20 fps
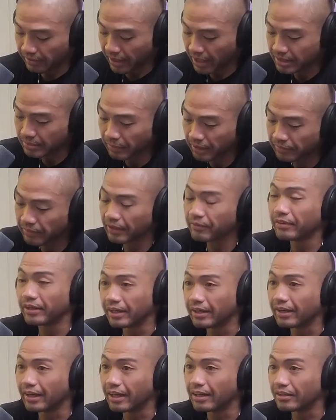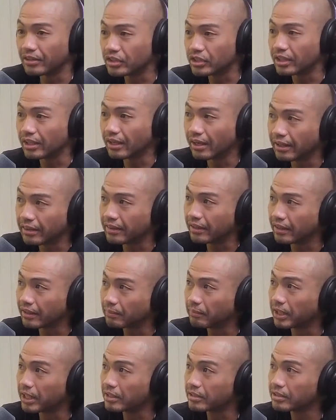That's my favorite analogy, I
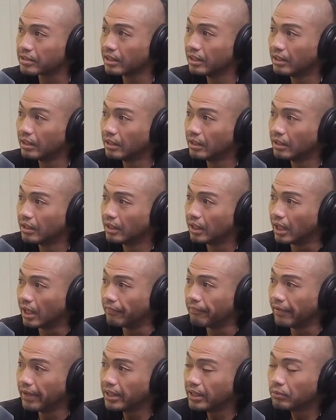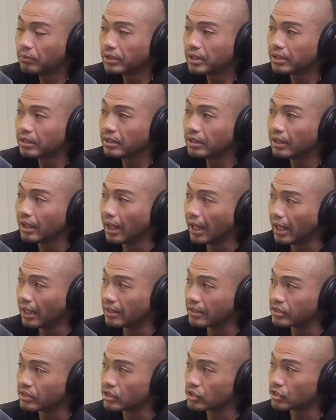think, because if anyone
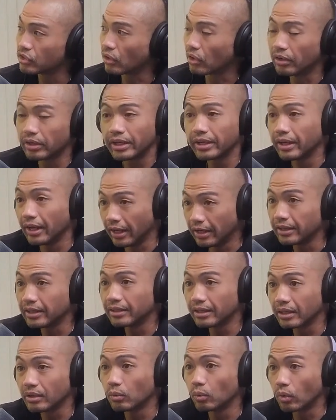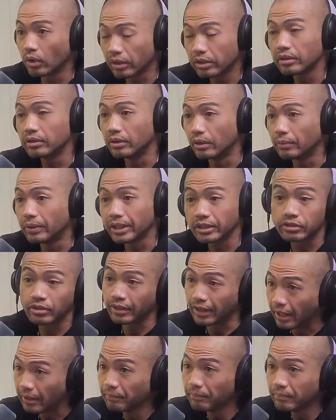has started anything worth doing to
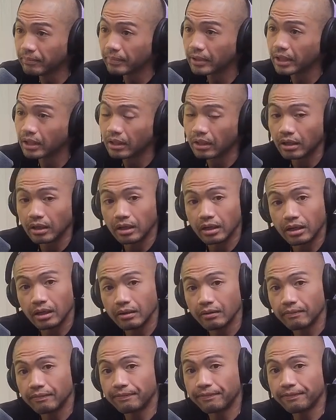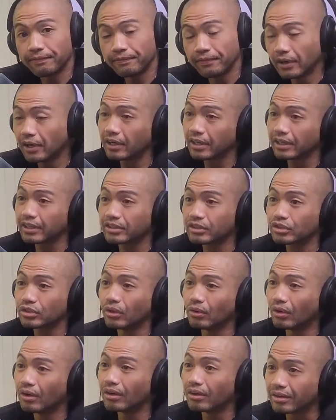them, fuck, it's
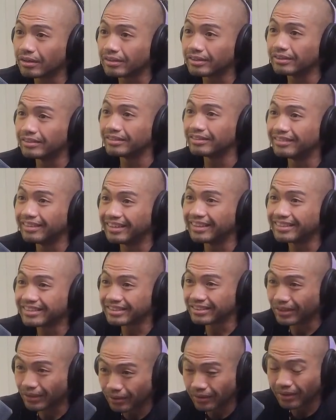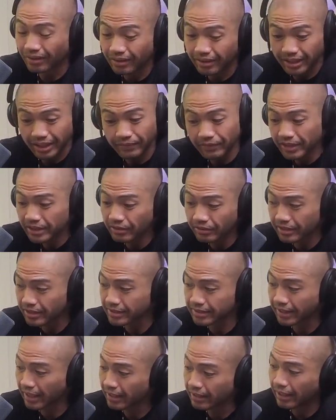so hard, dude. It's so hard. Even till this
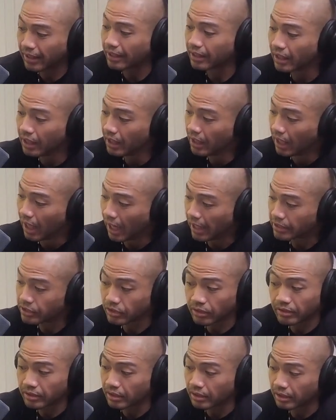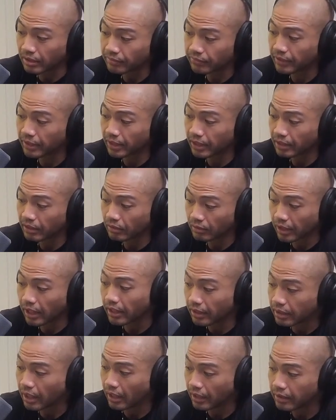day, like I started lifting,
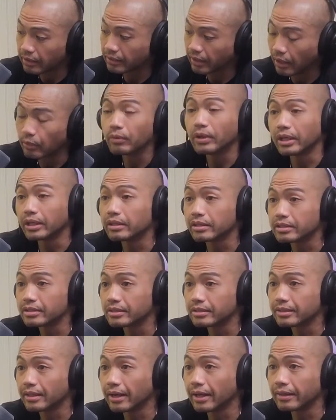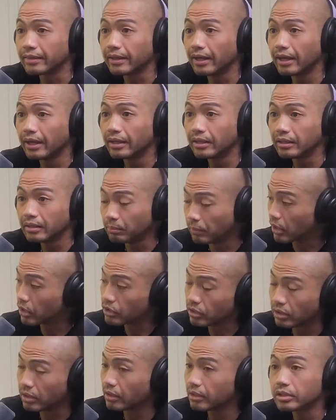got really consistent at that.
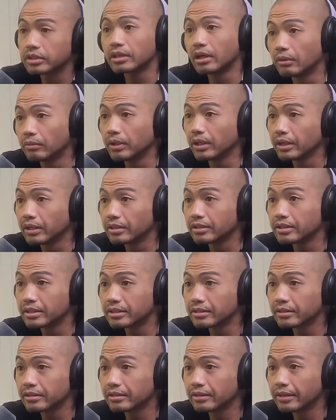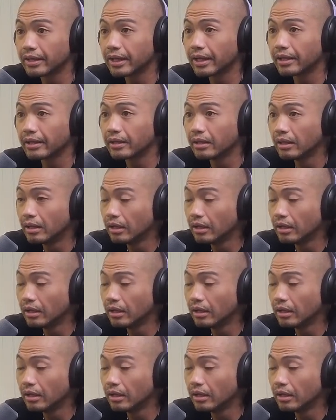Martial arts got really consistent to that.